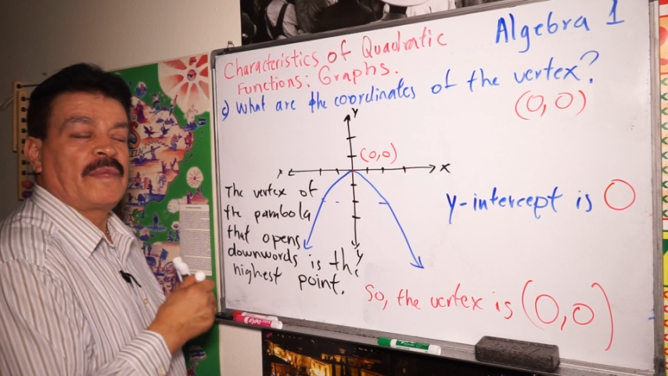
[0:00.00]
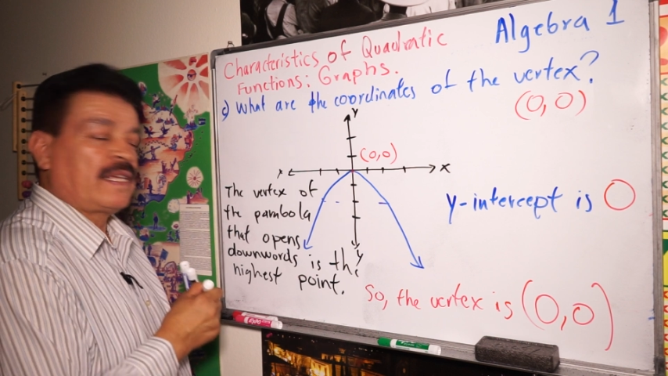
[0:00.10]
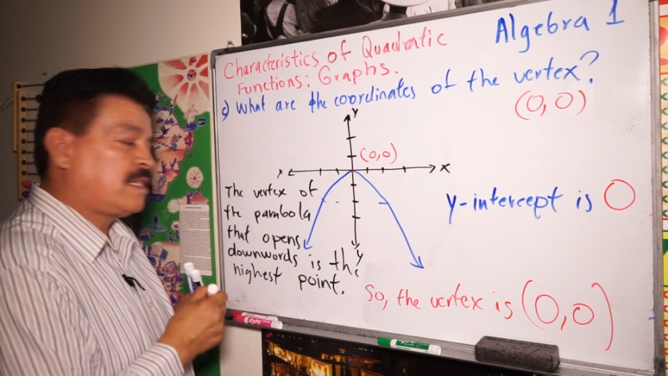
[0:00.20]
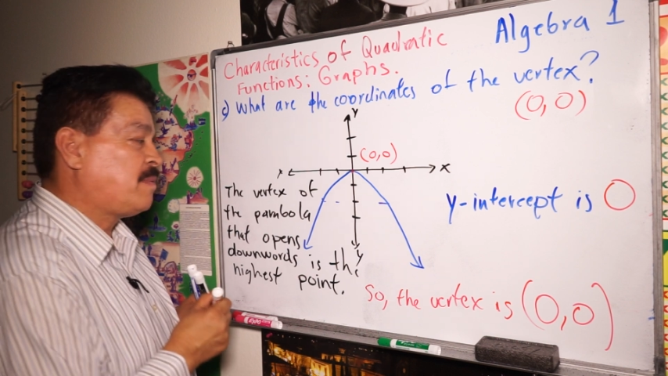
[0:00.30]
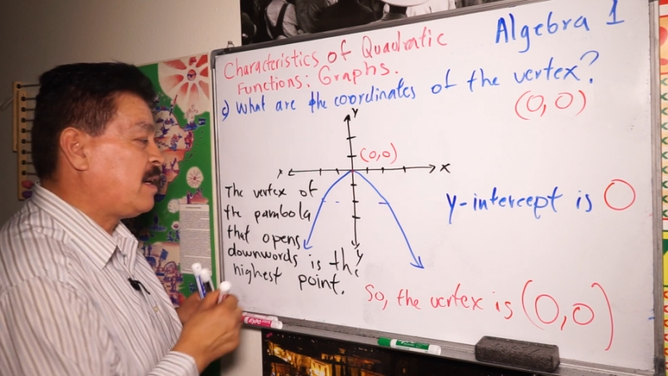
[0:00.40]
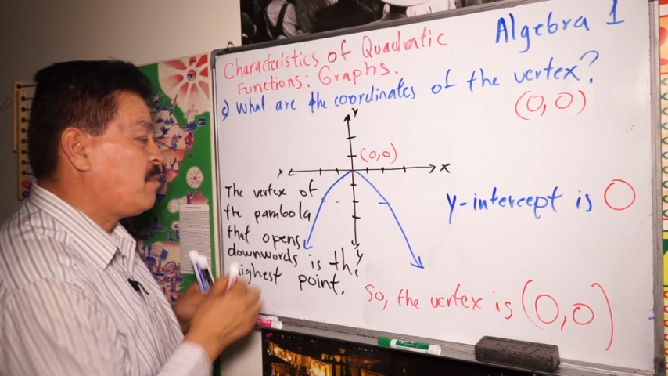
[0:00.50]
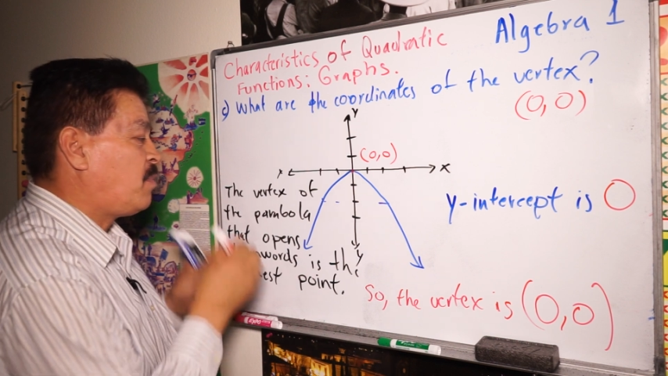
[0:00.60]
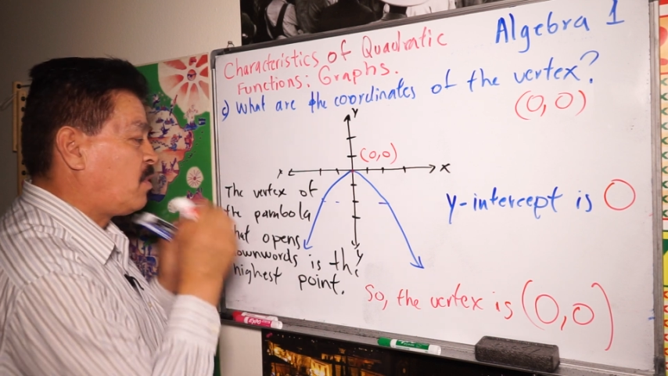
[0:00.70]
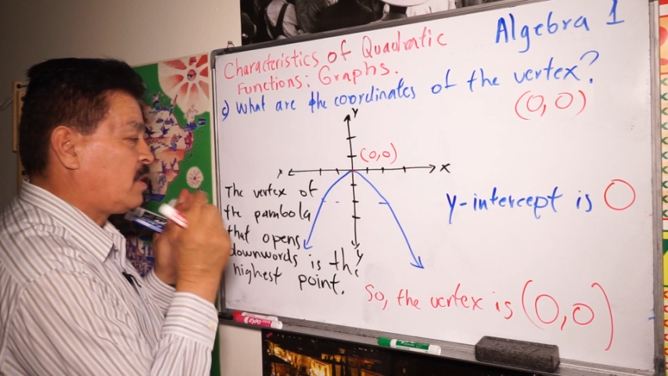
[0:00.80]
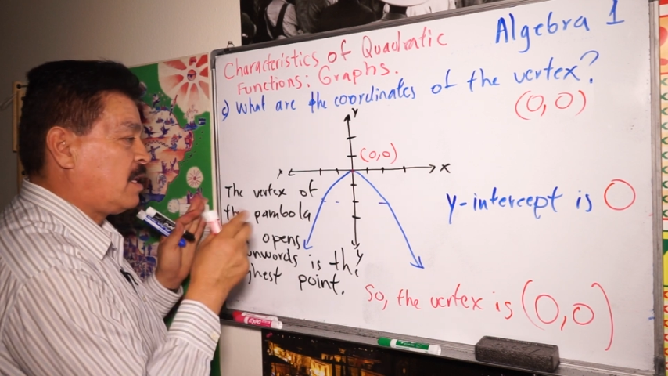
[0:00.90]
that's very
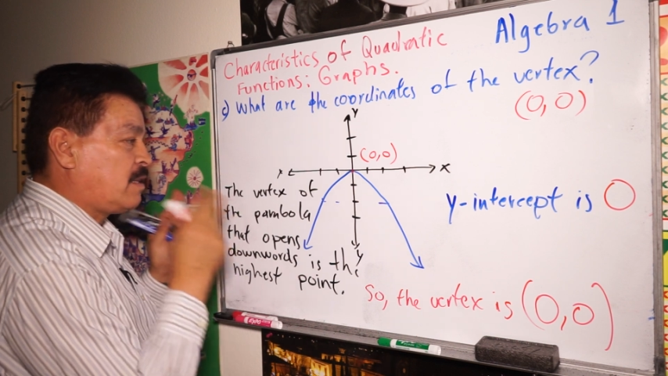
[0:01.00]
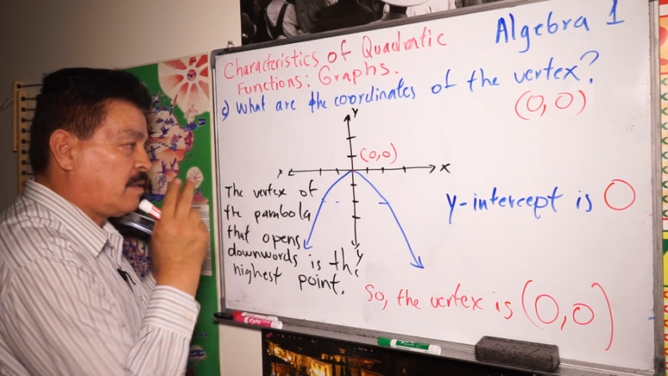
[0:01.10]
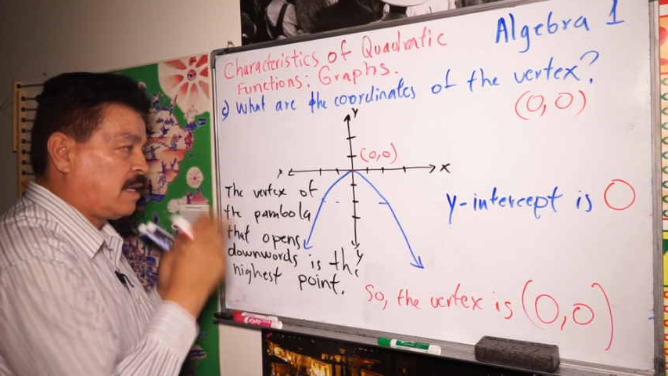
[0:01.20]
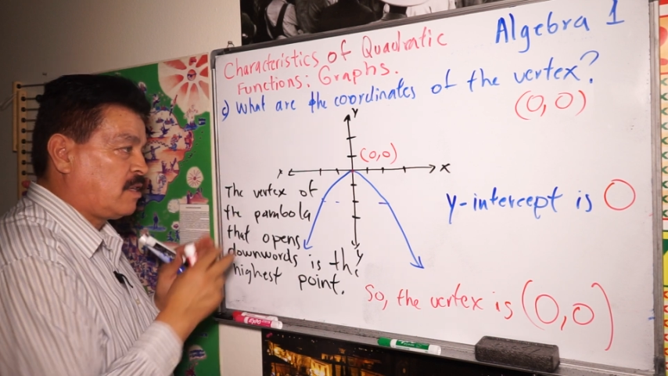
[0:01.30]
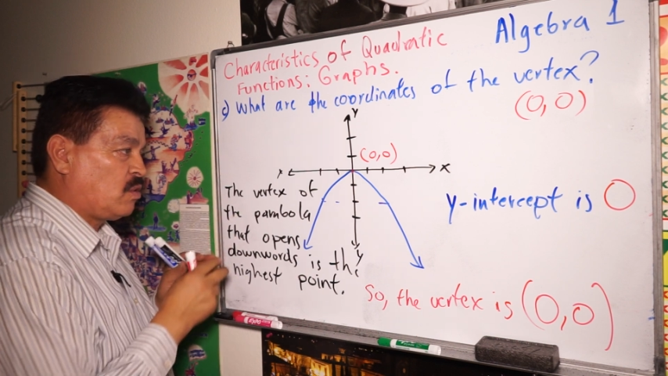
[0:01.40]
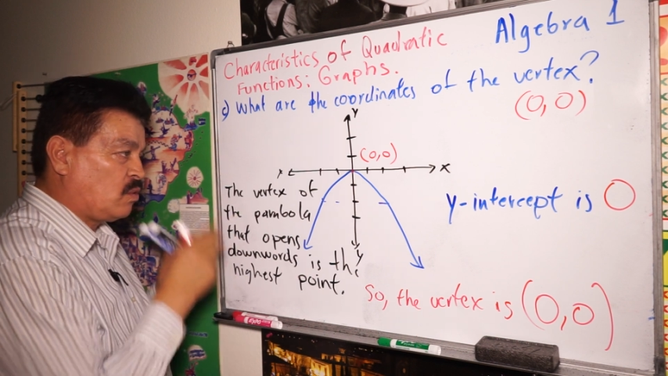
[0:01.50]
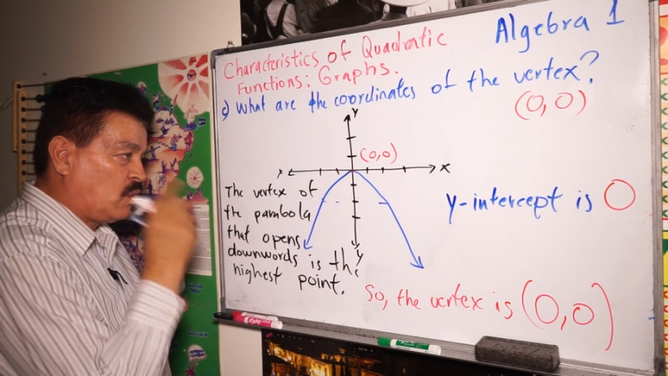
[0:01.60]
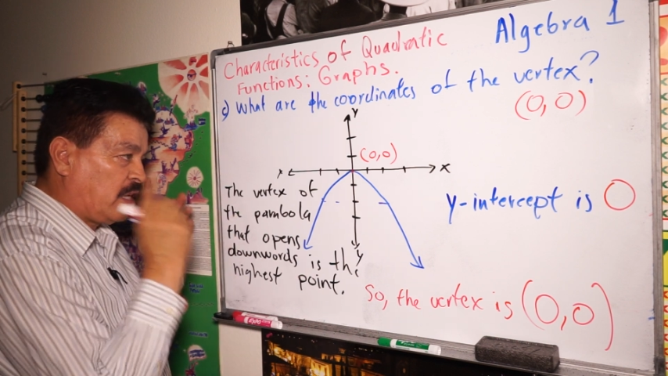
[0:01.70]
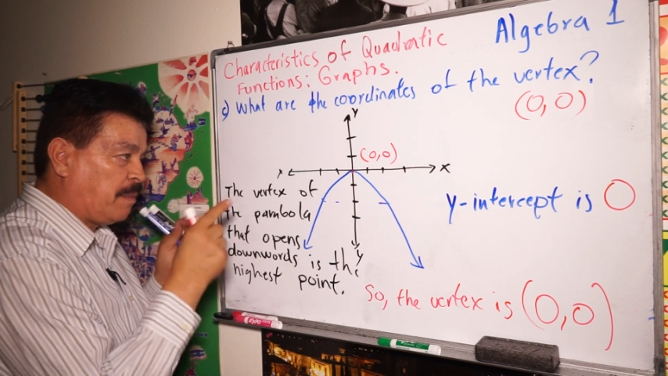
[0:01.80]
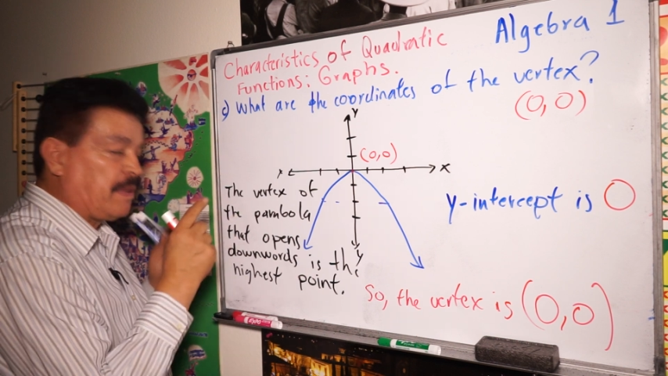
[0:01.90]
important that
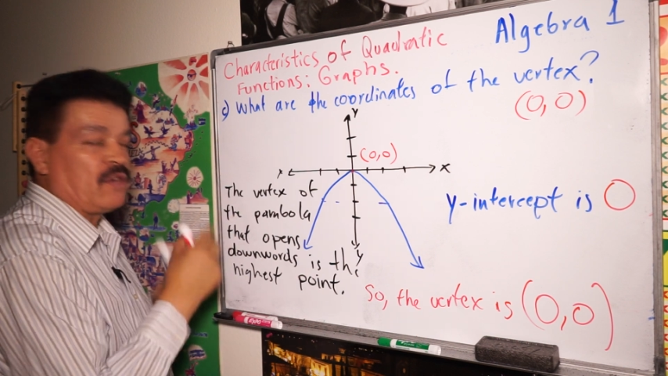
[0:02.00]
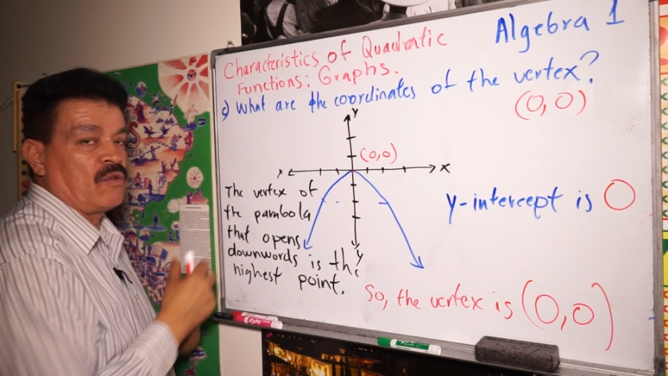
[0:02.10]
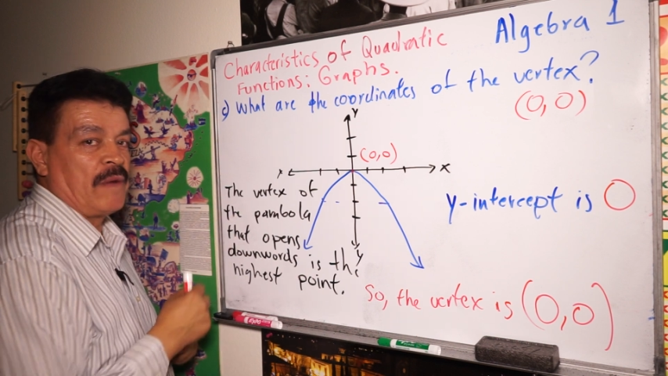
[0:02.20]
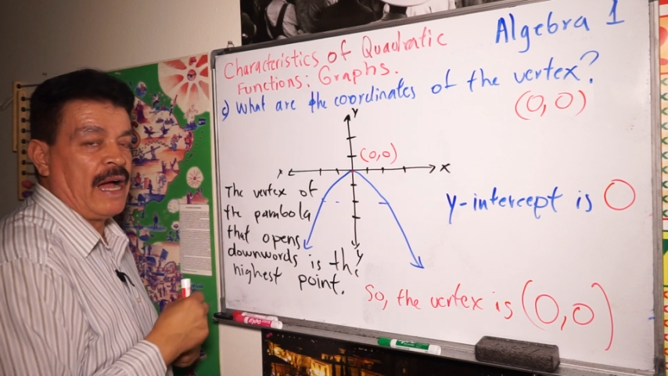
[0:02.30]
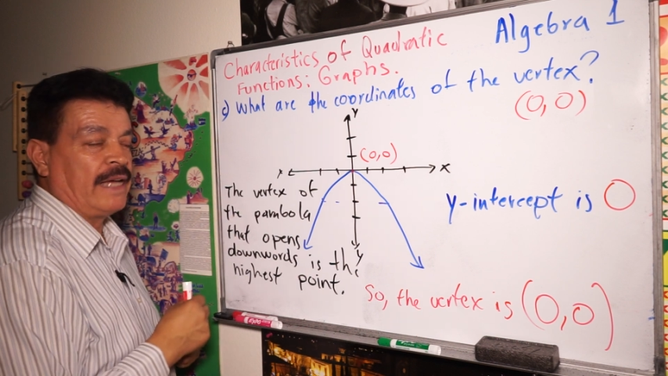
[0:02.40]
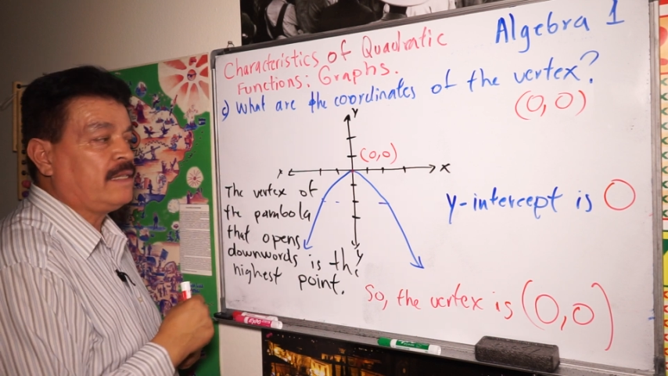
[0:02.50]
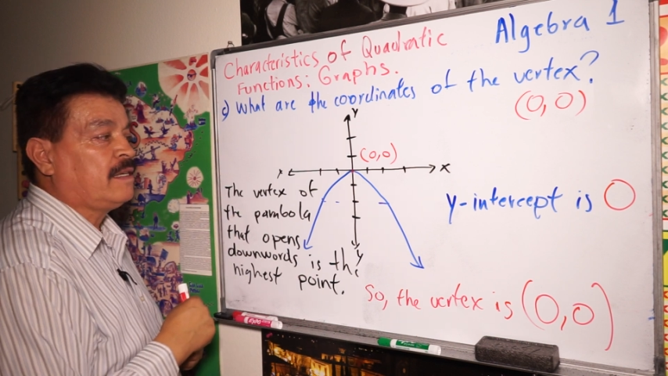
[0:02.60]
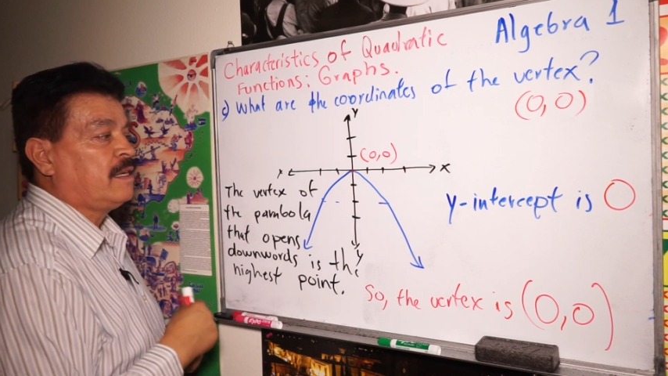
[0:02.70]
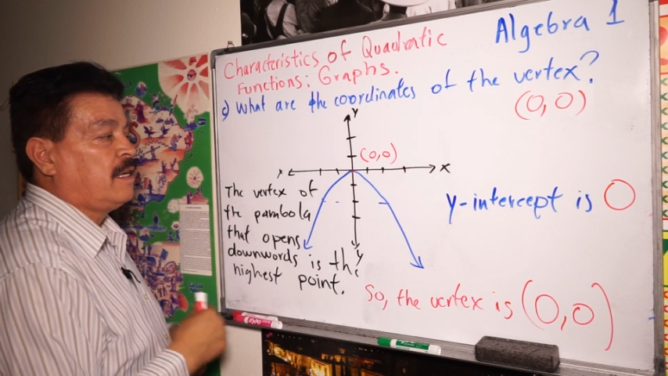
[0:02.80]
you keep in your mind.